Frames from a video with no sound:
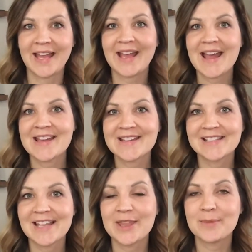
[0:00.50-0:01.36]
Hi
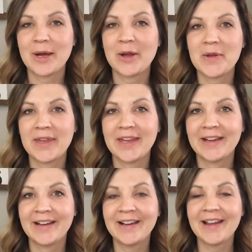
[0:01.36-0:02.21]
guys, Heather Marco
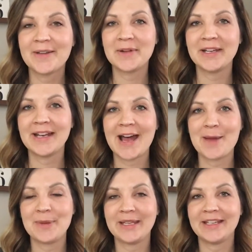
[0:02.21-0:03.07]
here. I wanted to
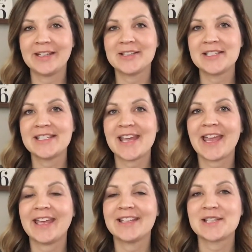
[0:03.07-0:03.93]
hop in here
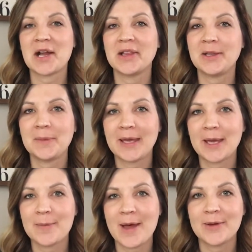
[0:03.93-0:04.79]
today and talk a little bit
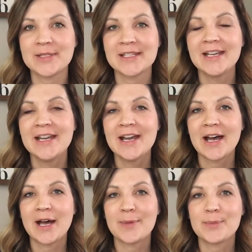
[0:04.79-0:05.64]
about
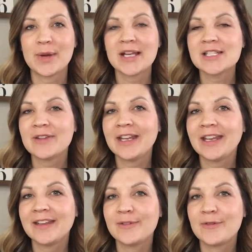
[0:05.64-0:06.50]

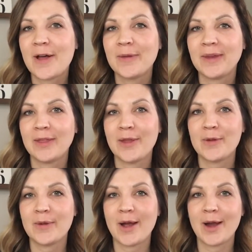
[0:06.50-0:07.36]
breastfeeding and following a
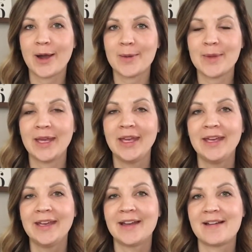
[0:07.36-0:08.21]
low-carb
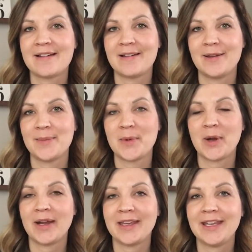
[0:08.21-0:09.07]

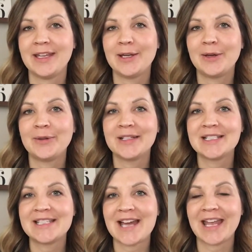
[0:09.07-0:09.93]
or a keto
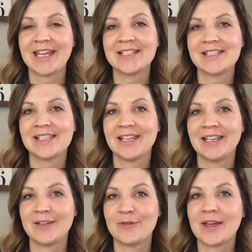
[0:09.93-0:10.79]
diet,
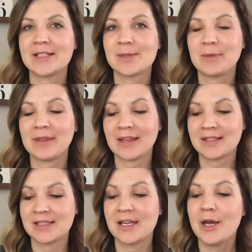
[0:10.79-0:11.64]
and if that's something
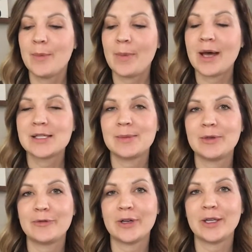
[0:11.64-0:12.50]
that's
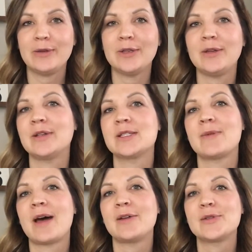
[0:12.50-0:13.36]
possible for you to do as well.